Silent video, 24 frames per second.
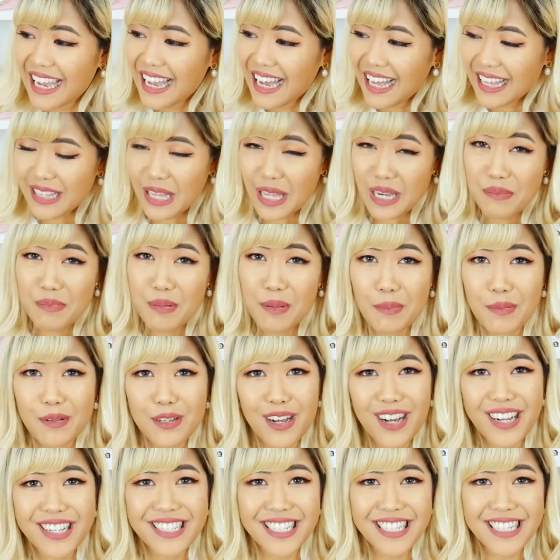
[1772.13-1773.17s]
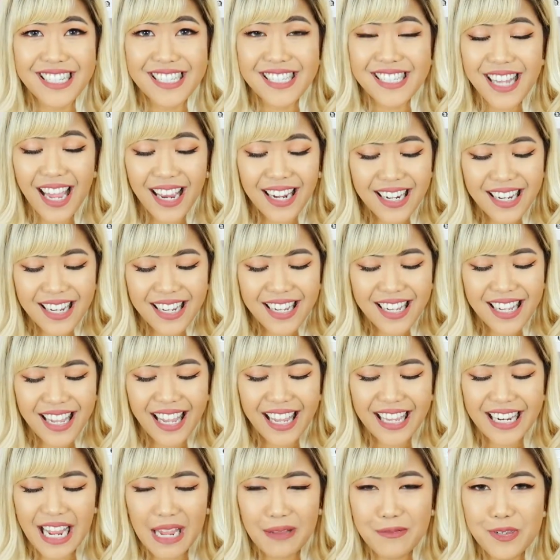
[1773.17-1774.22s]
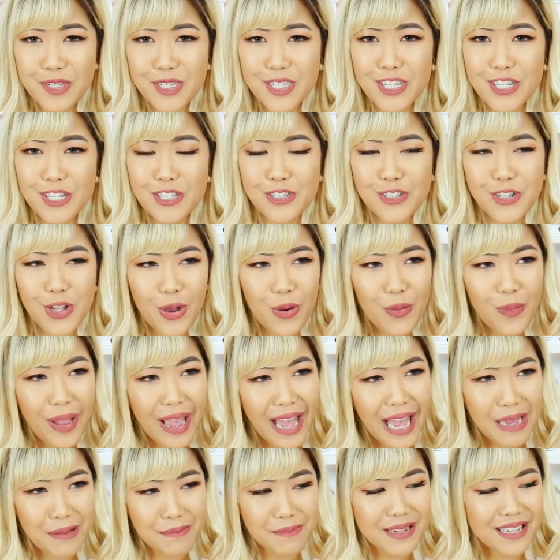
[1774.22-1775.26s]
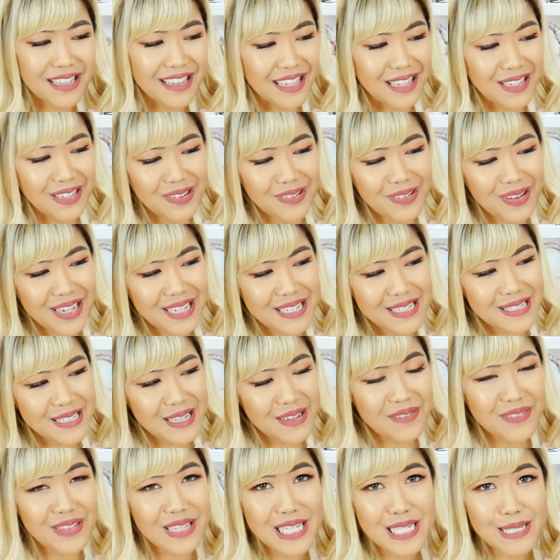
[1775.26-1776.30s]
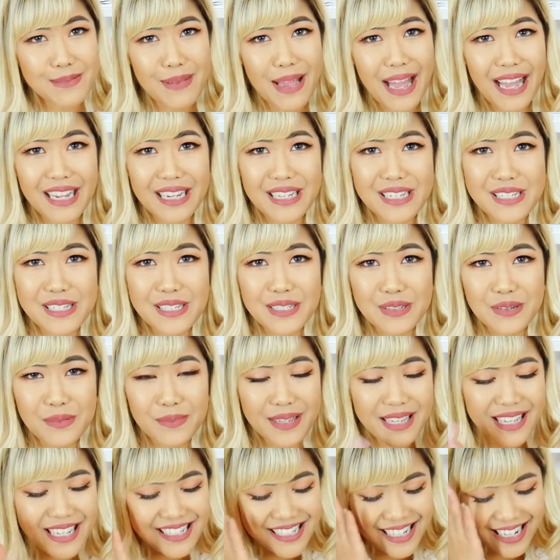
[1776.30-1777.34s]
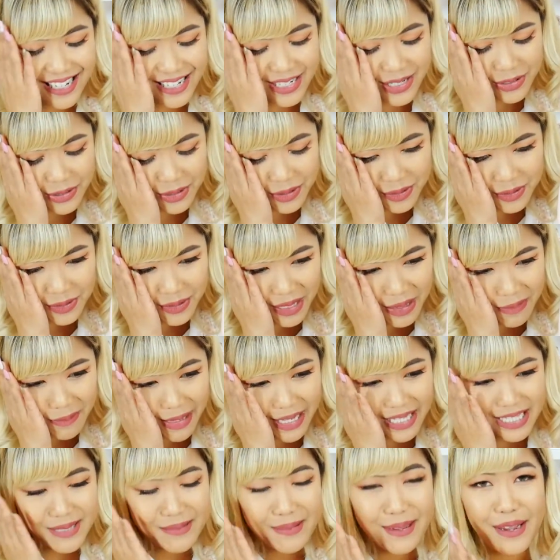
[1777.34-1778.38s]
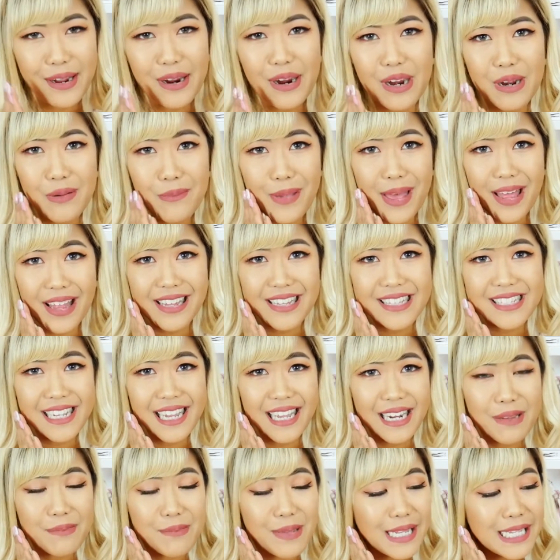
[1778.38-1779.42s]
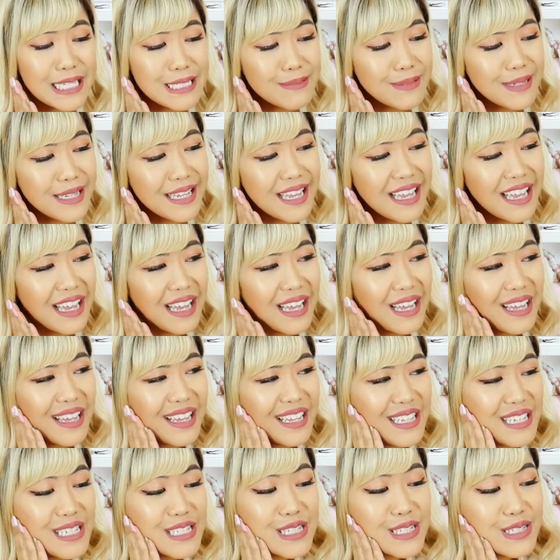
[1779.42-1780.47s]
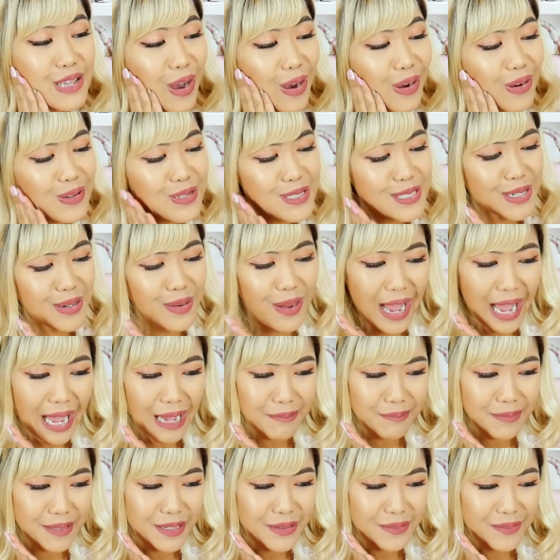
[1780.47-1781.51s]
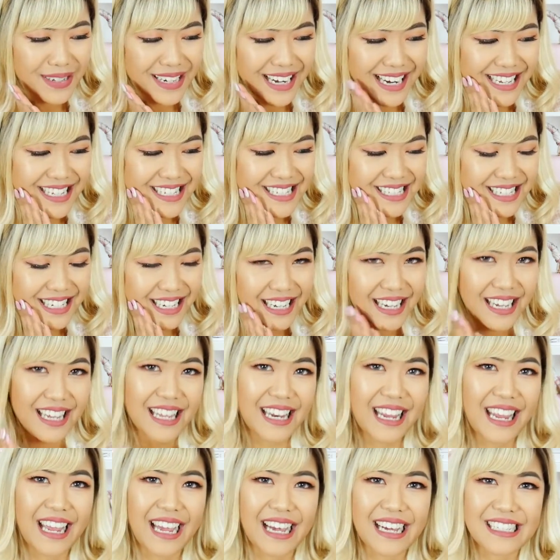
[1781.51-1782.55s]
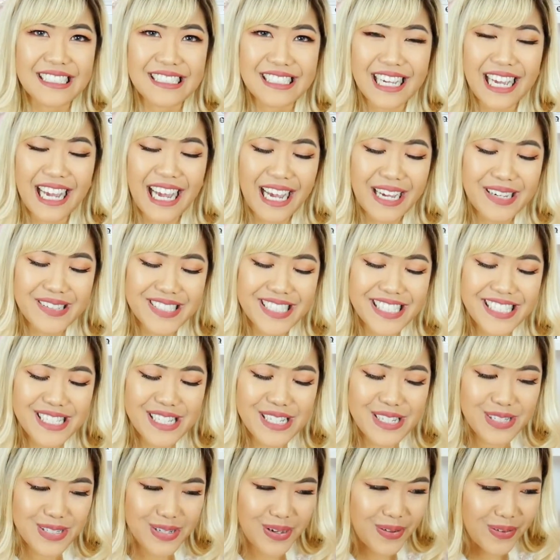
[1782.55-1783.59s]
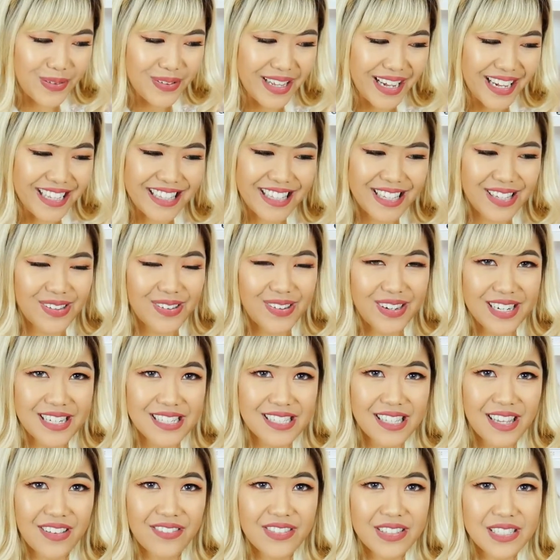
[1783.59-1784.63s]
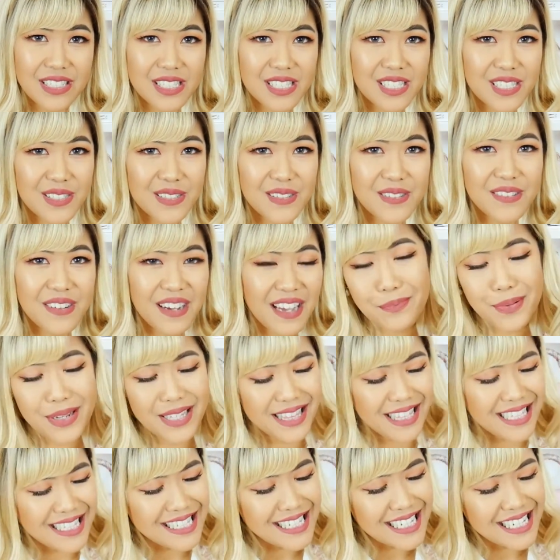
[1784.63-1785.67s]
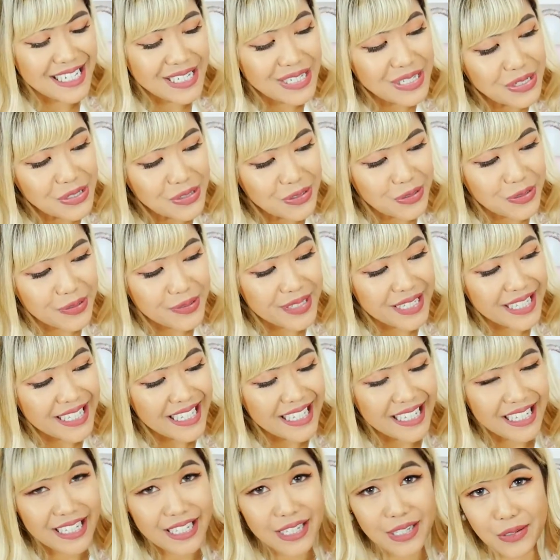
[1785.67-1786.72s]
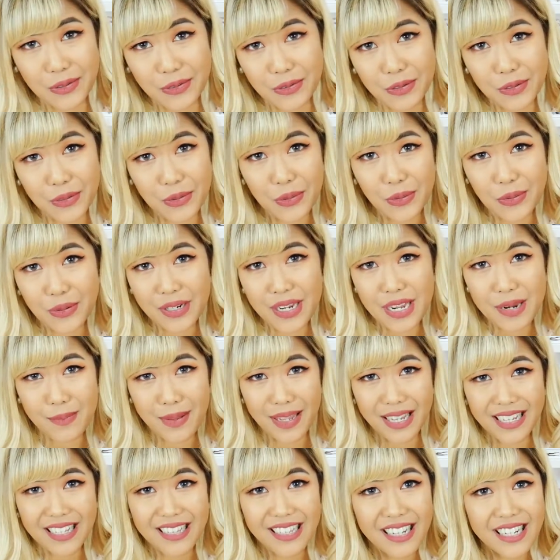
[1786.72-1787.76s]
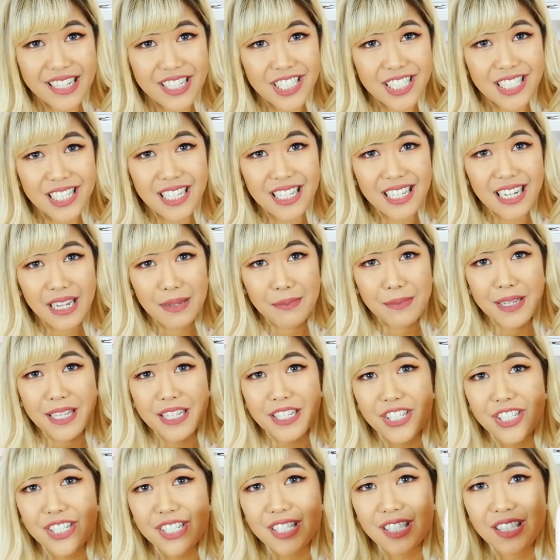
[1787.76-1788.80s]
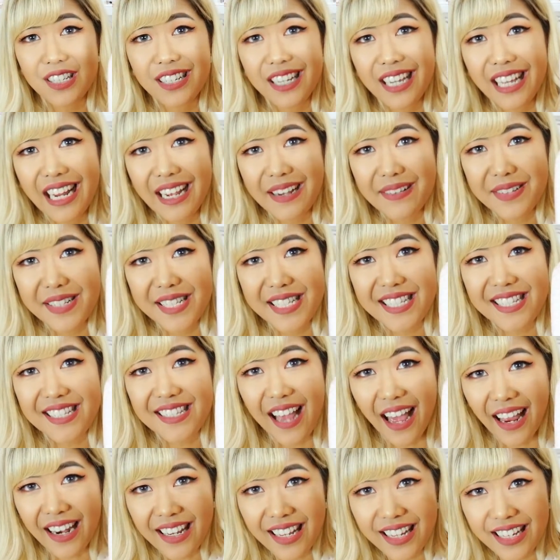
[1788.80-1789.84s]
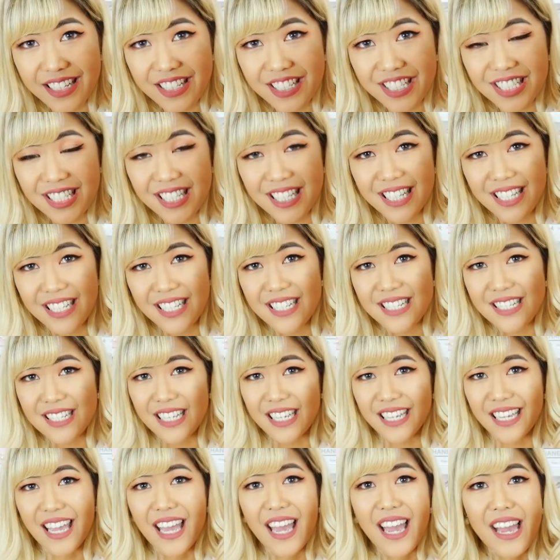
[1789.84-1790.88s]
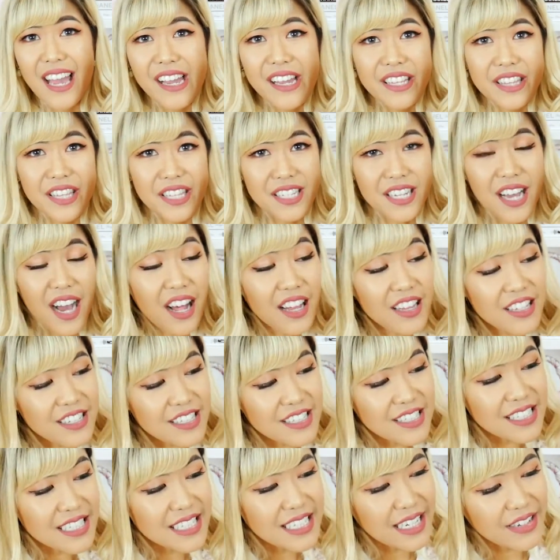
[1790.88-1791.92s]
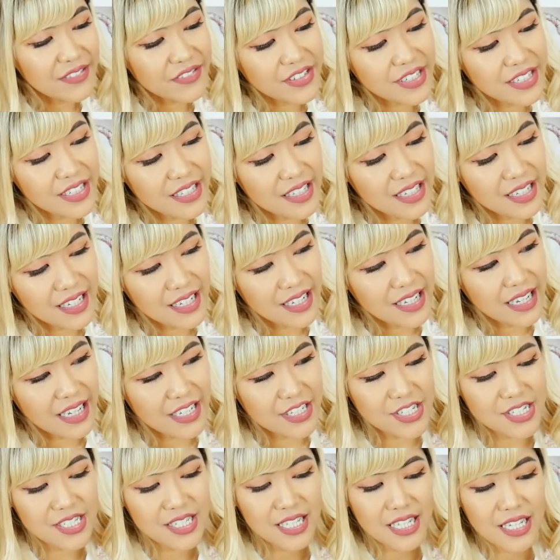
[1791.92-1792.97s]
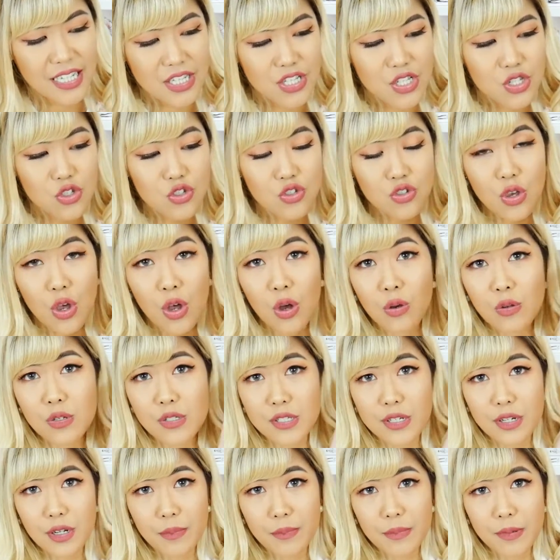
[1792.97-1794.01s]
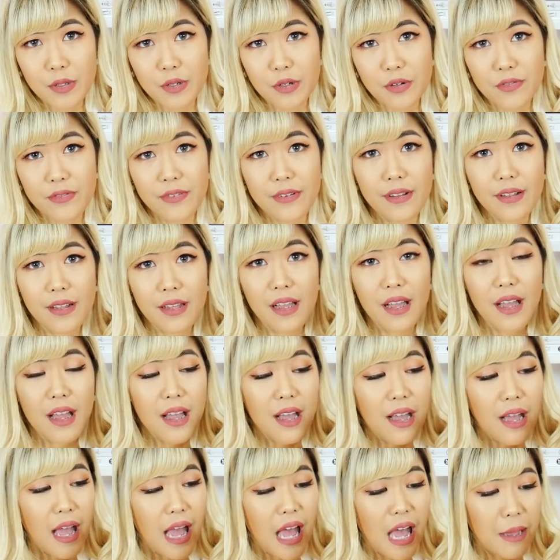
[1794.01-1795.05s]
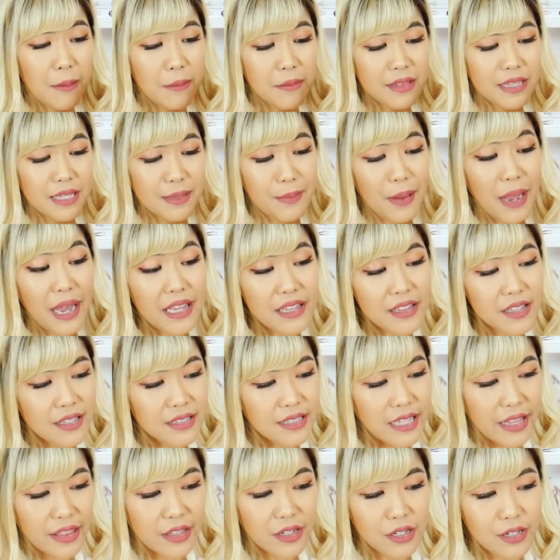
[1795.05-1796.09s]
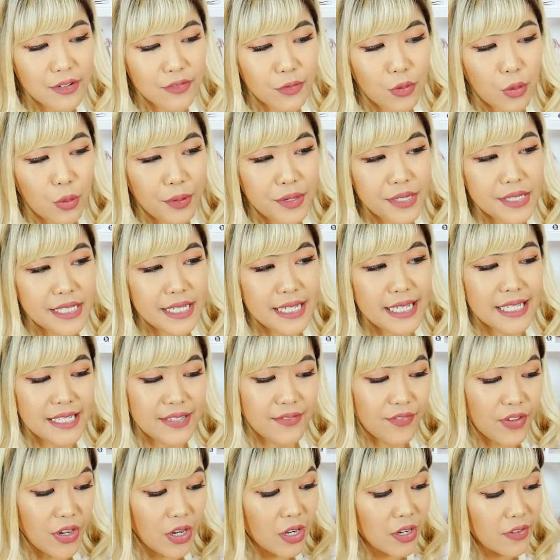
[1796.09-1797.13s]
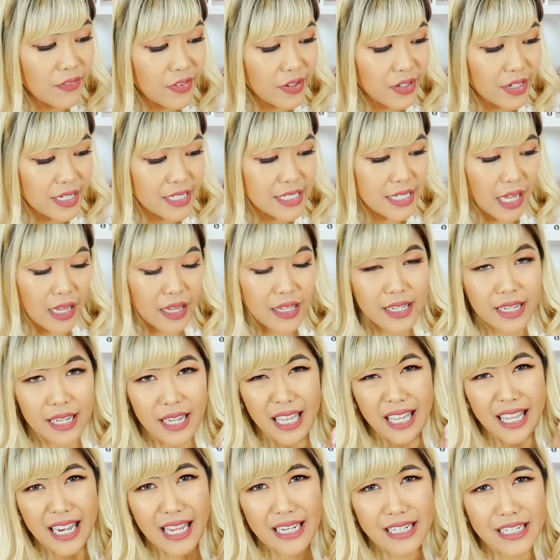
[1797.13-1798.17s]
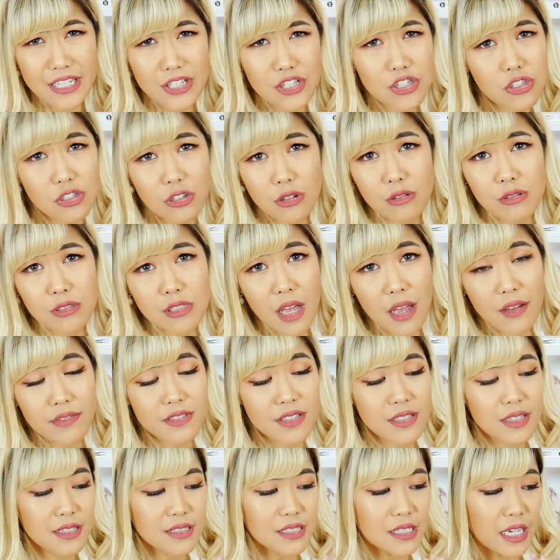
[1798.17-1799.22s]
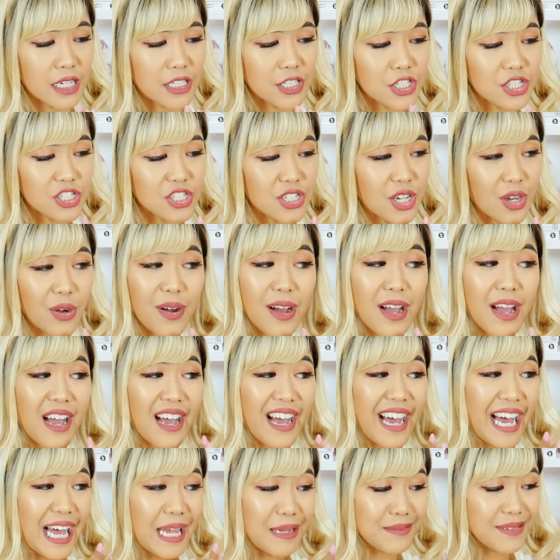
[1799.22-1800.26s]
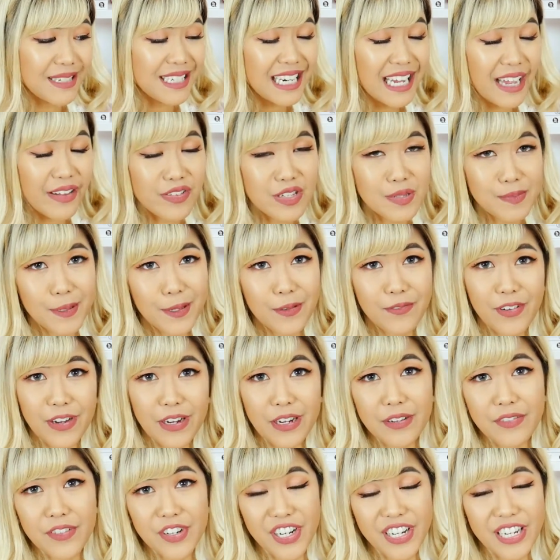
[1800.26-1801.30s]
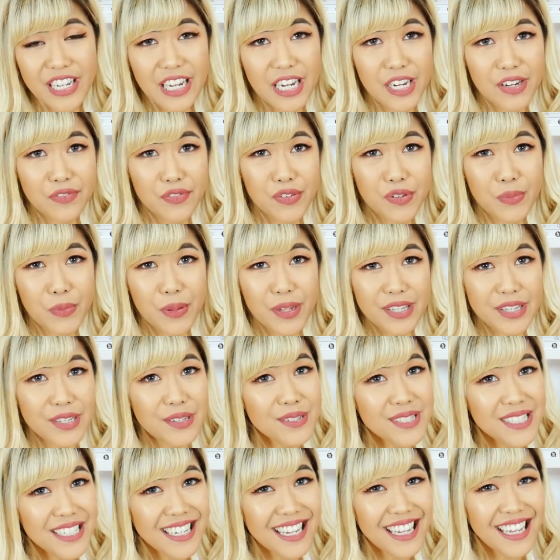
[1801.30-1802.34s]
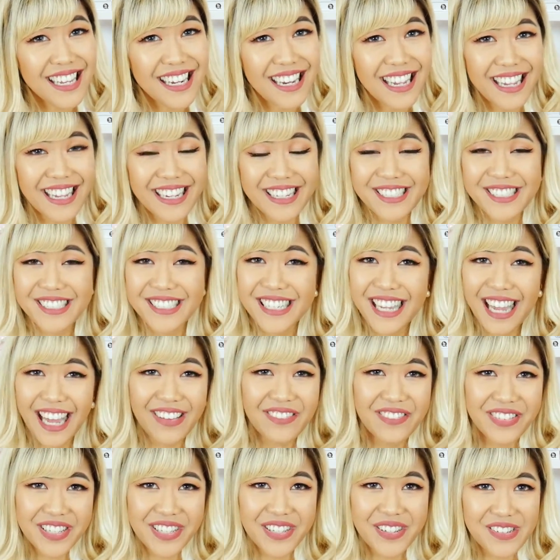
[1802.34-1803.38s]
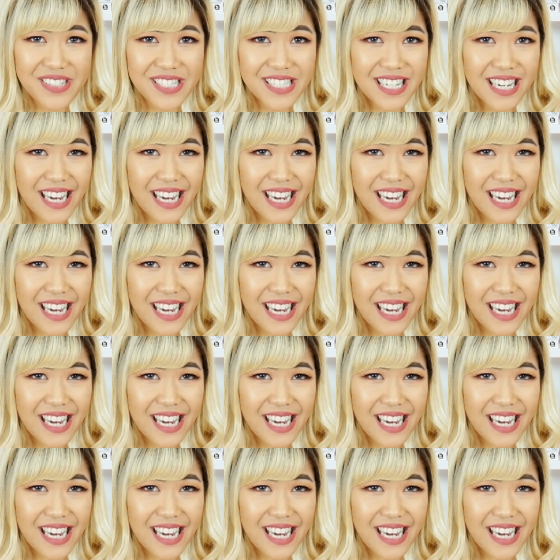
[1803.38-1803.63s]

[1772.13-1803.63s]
a lot of people called it stunning, and I'm just so happy that you guys love this bag too, because it truly makes my heart melt and it makes me so happy when I see it, and I'm just so glad that you guys love it too. But this is truly like a unicorn in my collection. I mean, just look at how stunning she is, like the color and everything. I just think it's so beautiful. The python leather, of course, is very delicate and it's so soft to the touch, so I'm gonna have to be very careful while using it. I actually haven't used